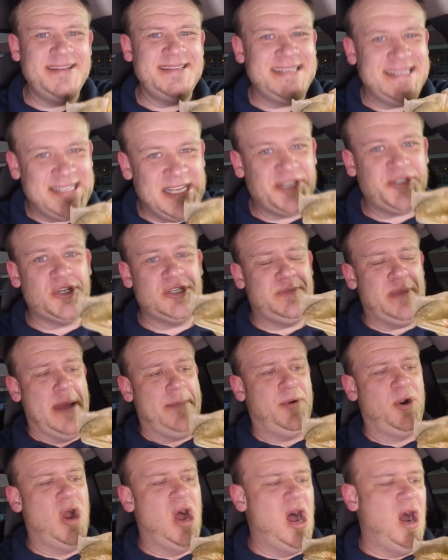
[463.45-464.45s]
citrus
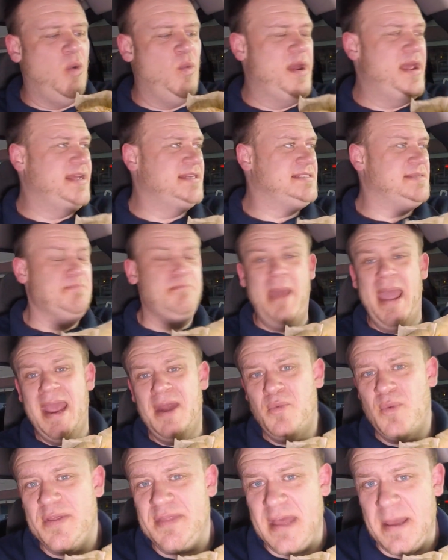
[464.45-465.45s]
pepper hot wings made
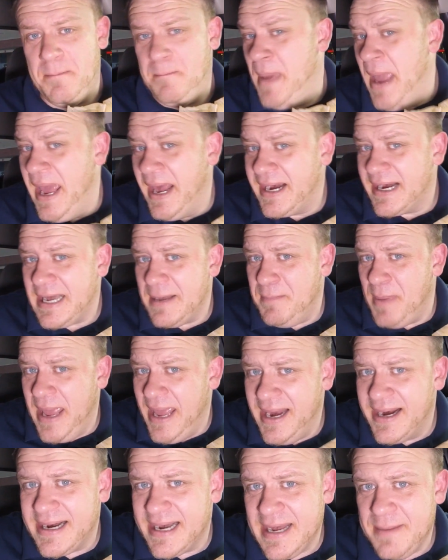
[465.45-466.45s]
with the Piri
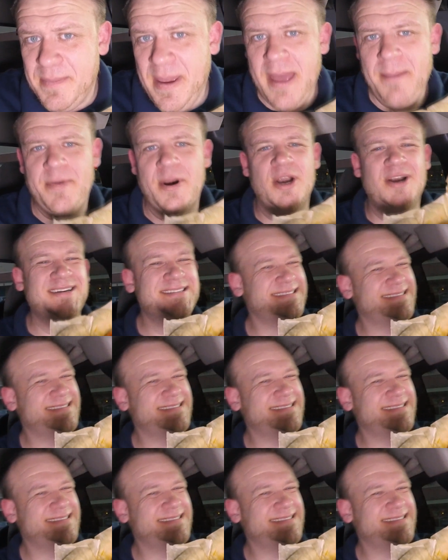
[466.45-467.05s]
Piri pepper,